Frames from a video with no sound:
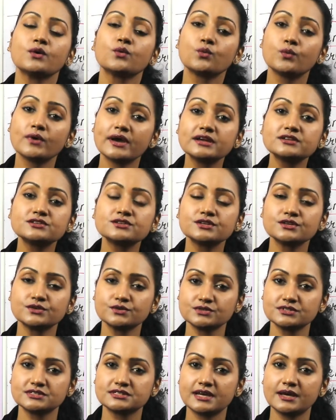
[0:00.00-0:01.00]
where to
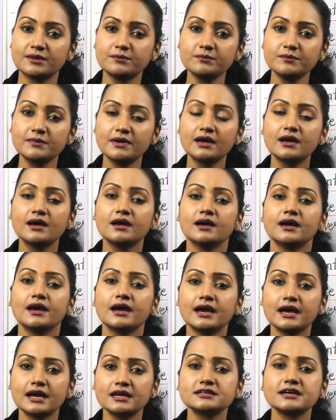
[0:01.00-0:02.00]
use them,
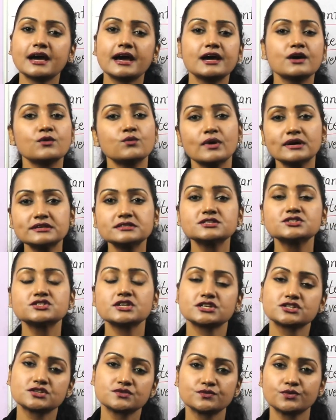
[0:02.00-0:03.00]
and I have one
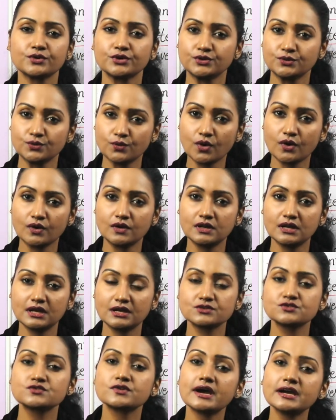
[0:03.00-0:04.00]
suggestion for you
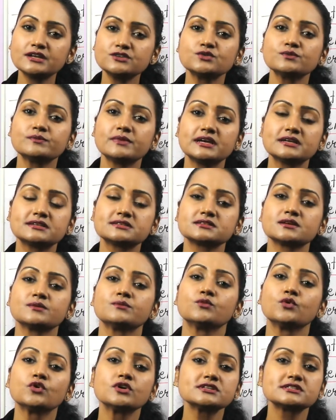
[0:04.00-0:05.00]
all. Try to make some
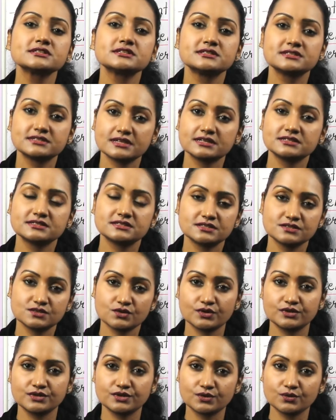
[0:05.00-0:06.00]
more sentences
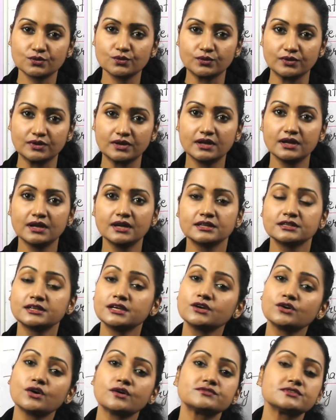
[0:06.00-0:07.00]
on your own.
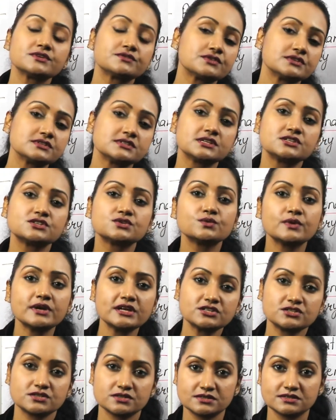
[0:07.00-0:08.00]
Think of different
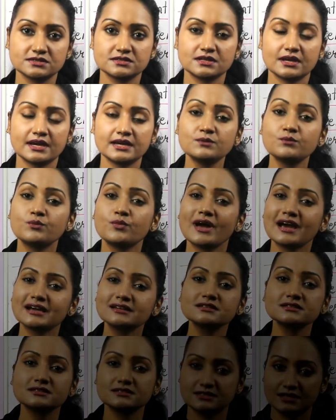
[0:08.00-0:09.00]
situations and practice